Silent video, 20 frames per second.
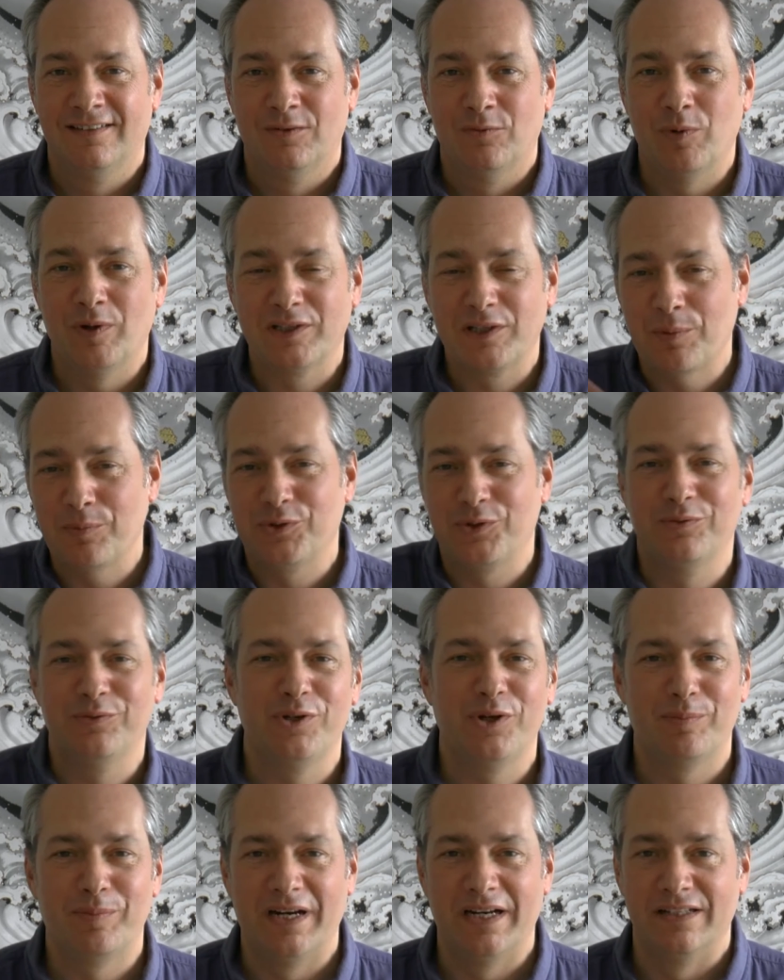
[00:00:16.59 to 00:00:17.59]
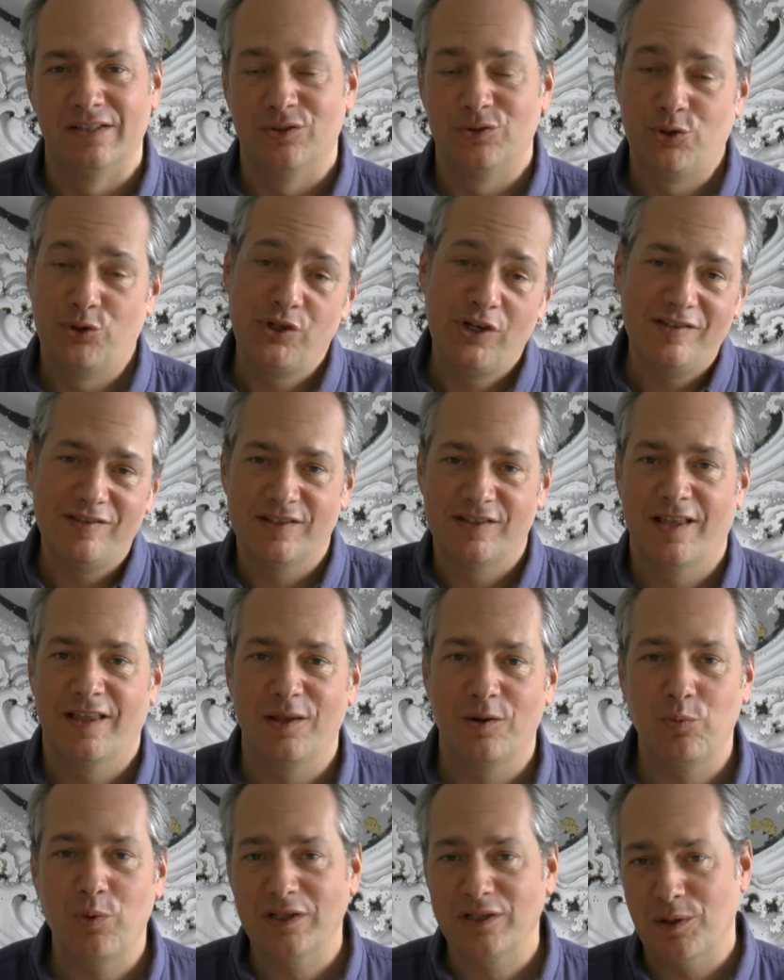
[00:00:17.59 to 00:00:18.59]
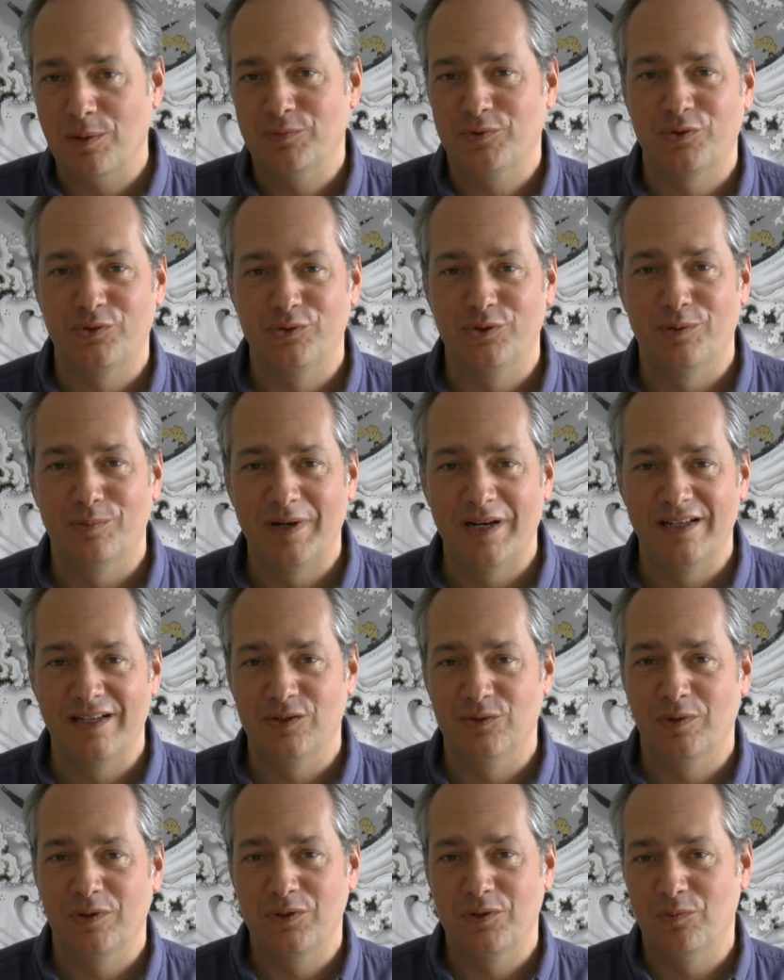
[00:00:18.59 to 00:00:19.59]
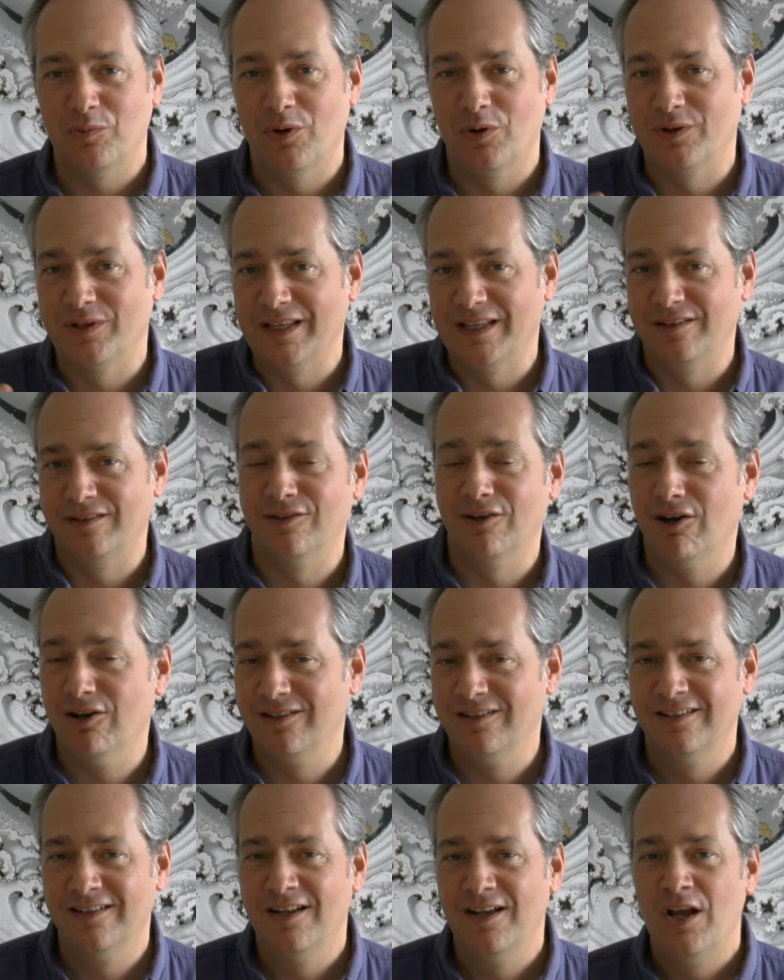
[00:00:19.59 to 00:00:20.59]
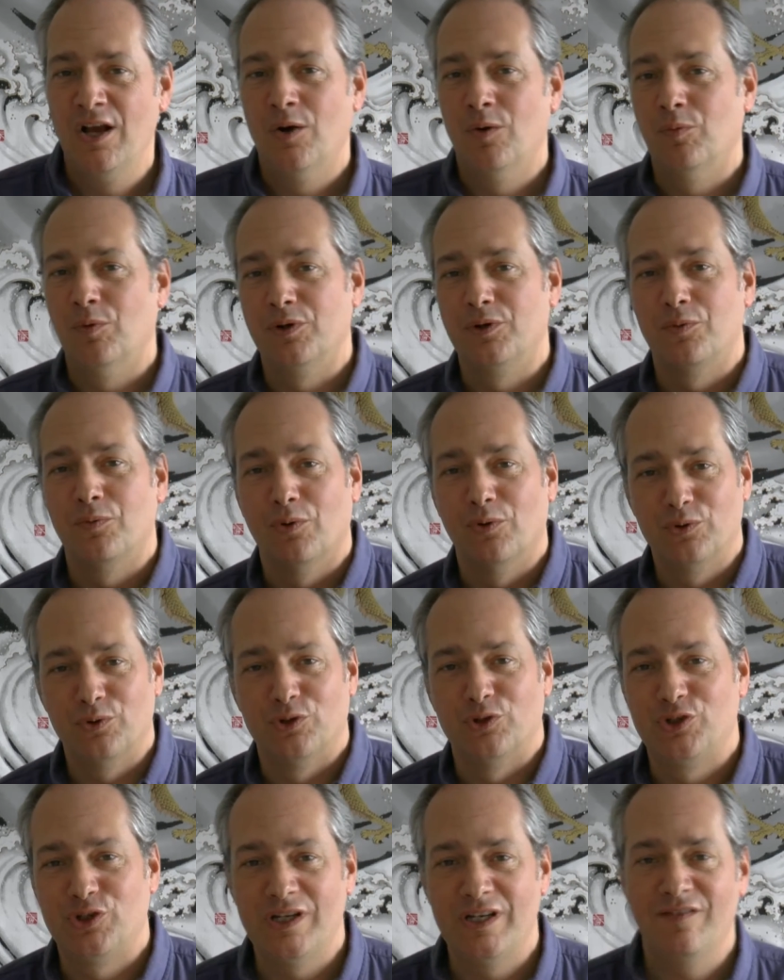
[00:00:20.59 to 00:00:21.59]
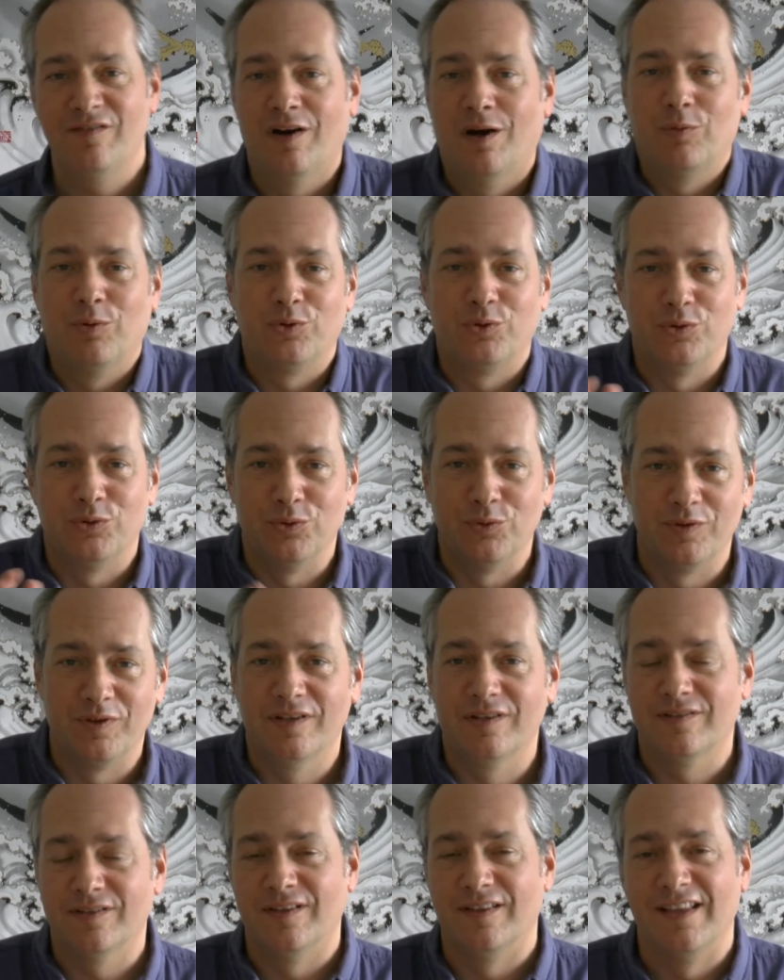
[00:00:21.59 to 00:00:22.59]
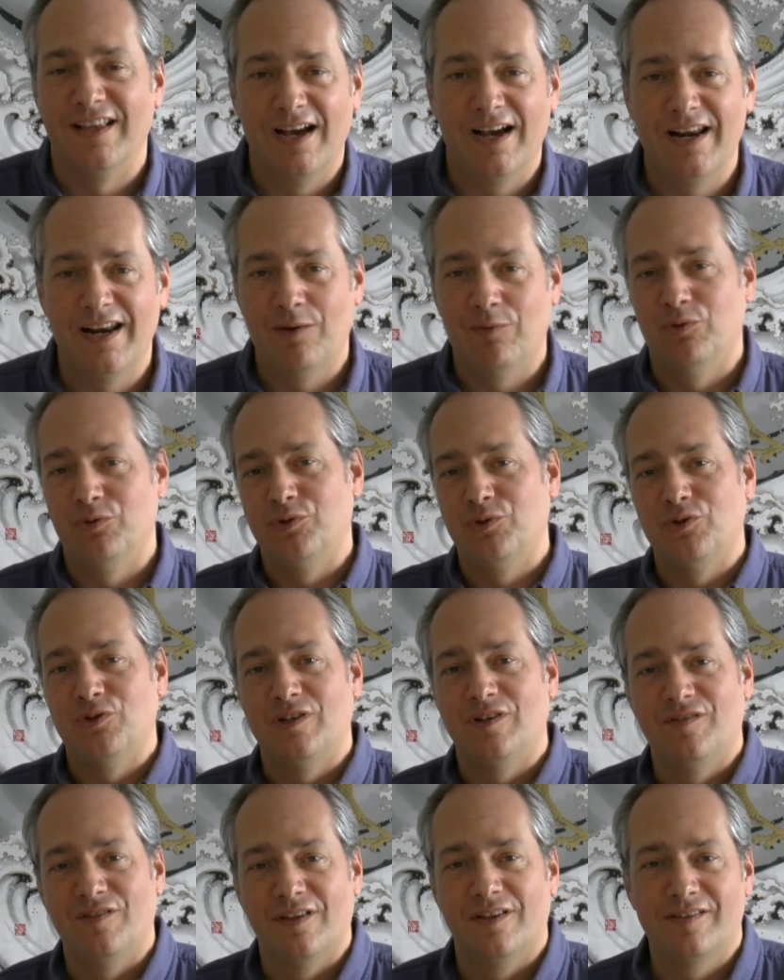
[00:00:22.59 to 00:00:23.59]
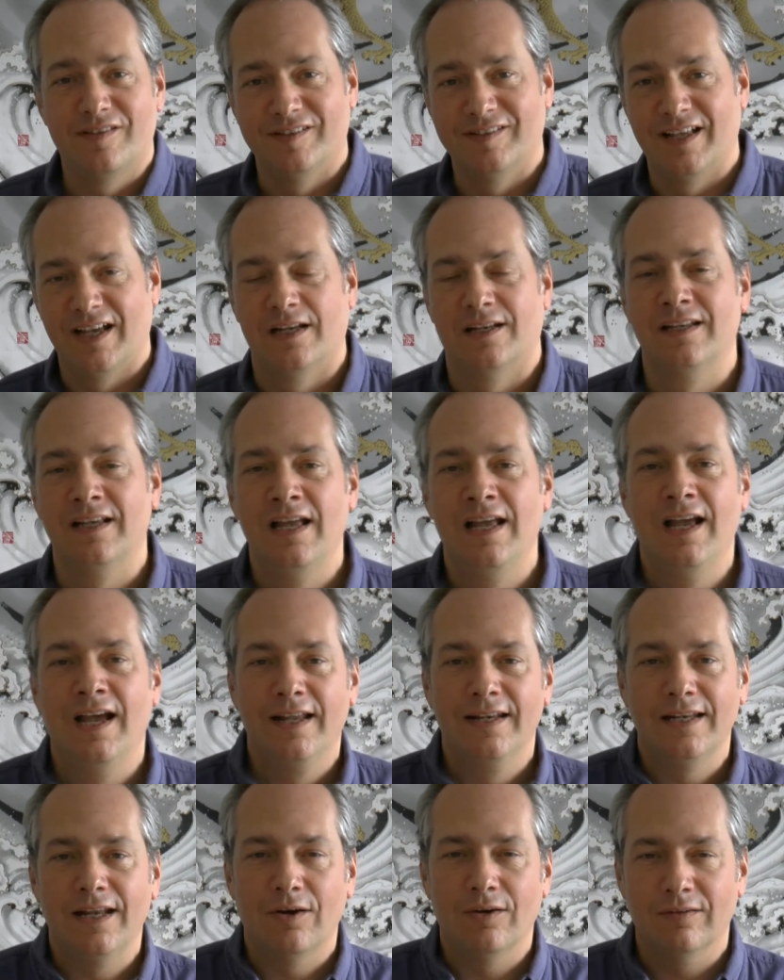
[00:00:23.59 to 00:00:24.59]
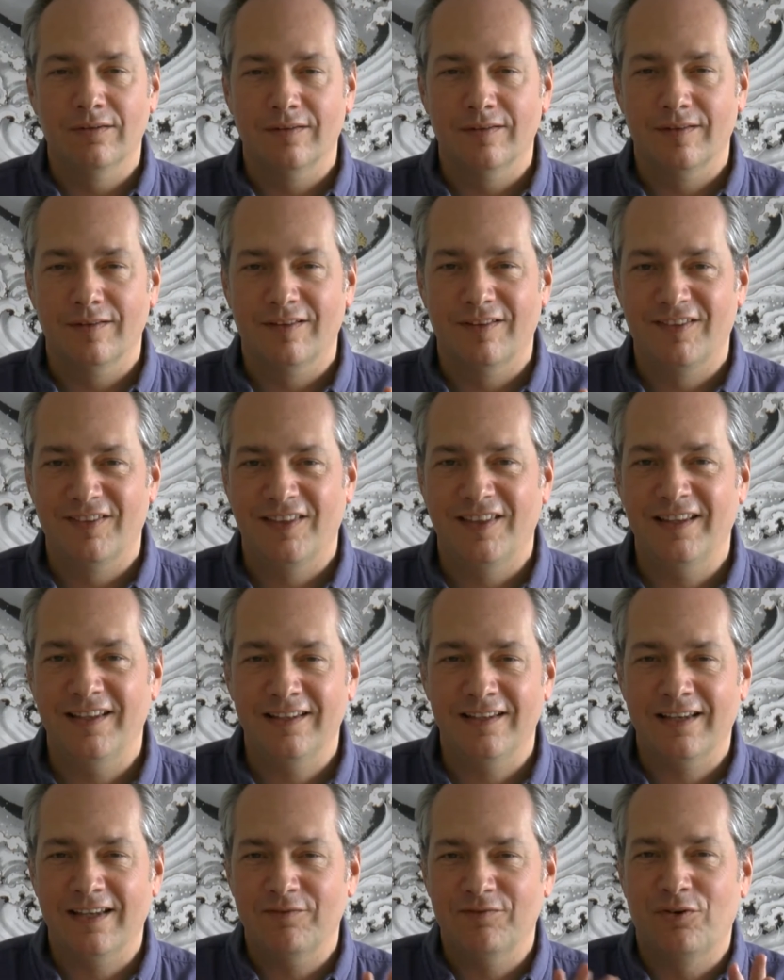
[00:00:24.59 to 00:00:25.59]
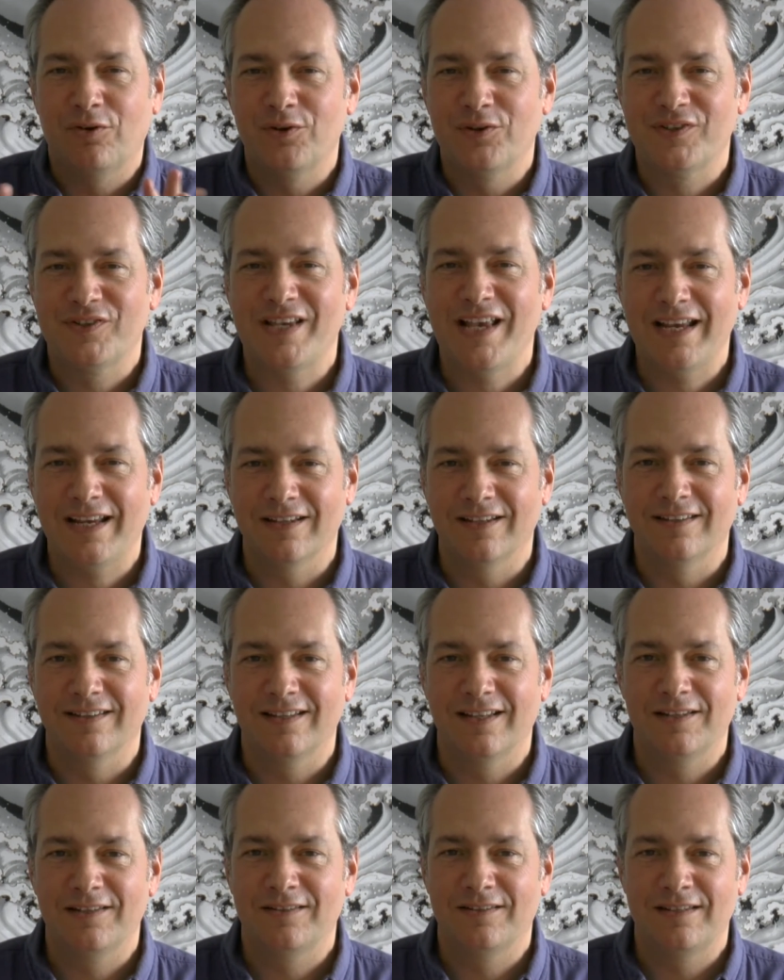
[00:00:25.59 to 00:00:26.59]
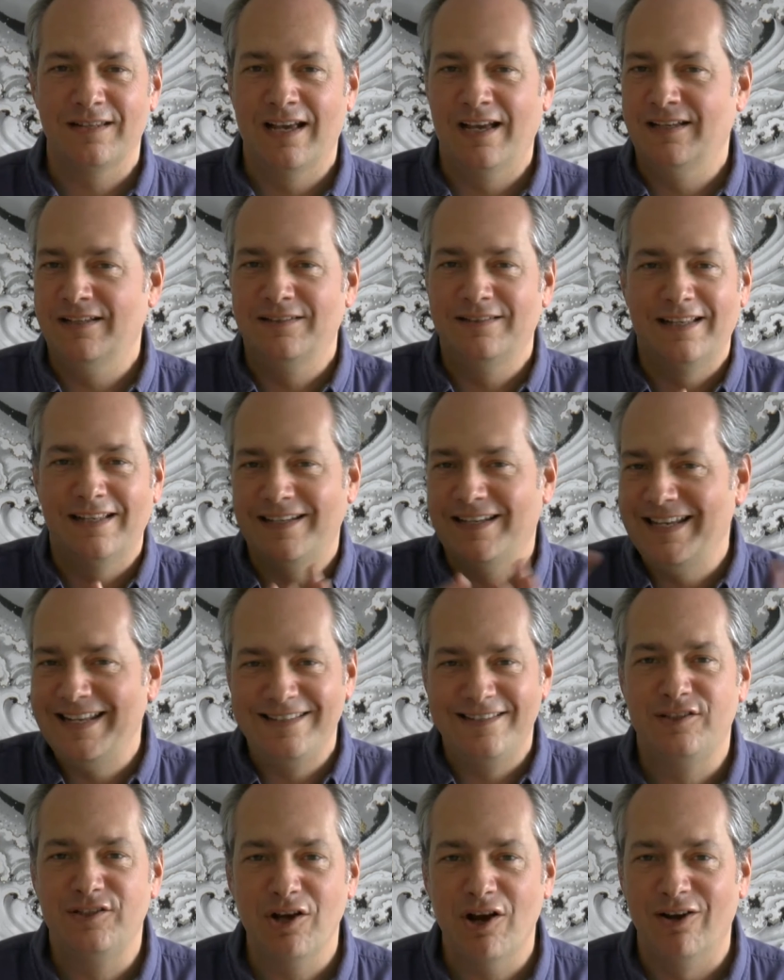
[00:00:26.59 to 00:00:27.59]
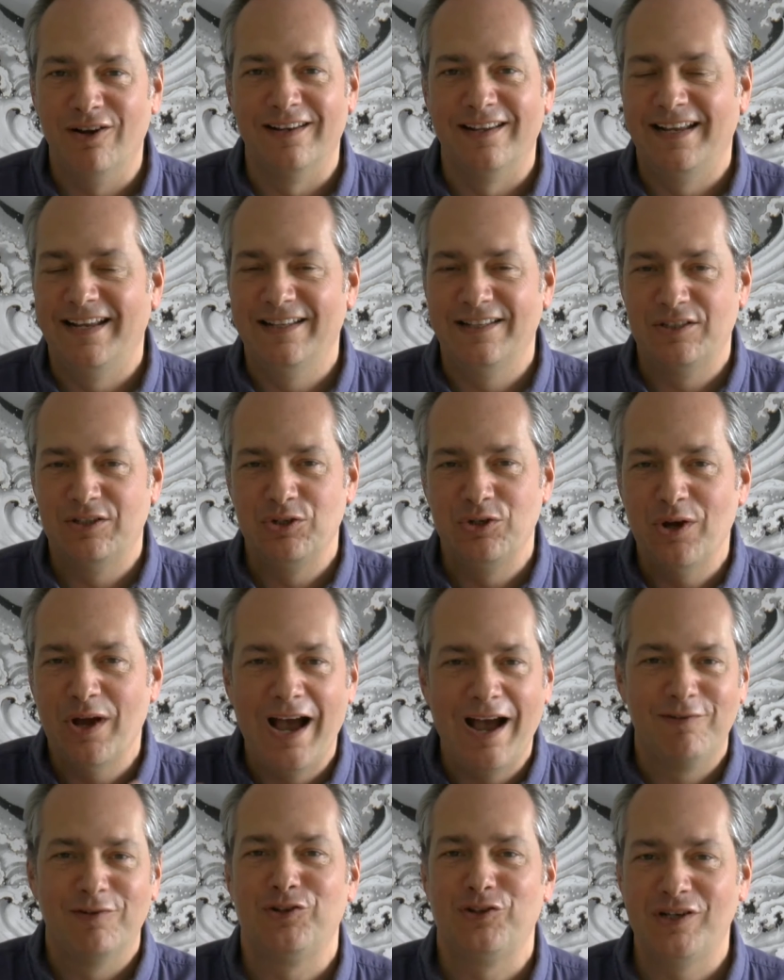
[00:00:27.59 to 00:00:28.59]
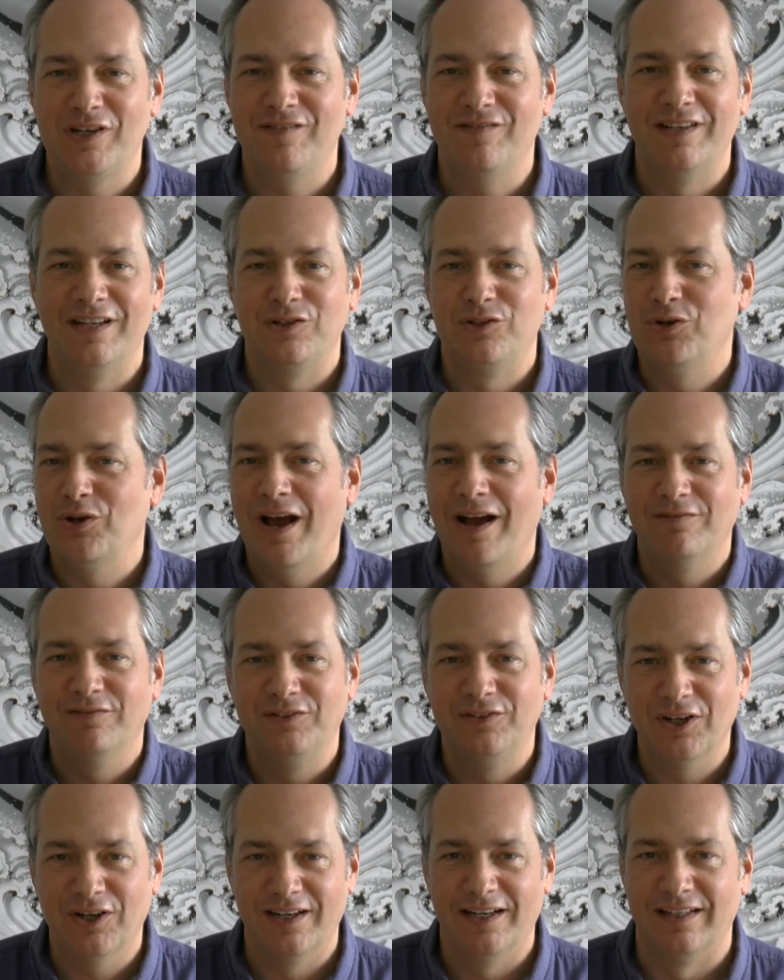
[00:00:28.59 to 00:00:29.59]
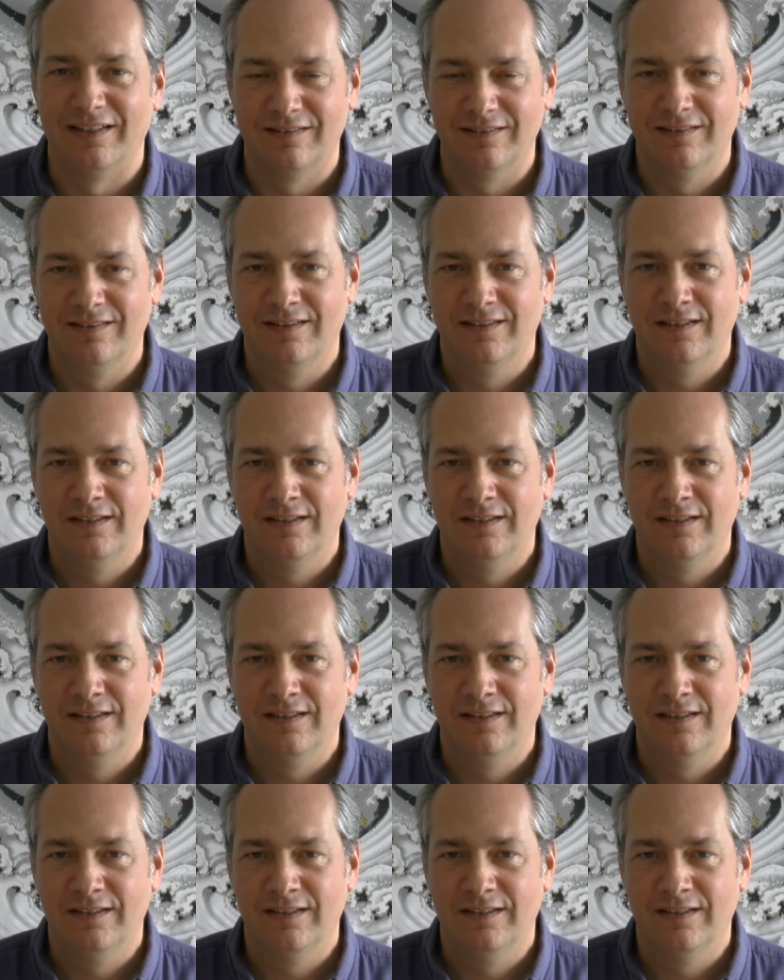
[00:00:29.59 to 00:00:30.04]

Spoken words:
What comes through your mind? The chances are that what comes through your mind is what you want to get done, what you want to achieve. I want to do this and that. I want to achieve this and that. Now, think for a second that it's done. You have achieved it. You have done it.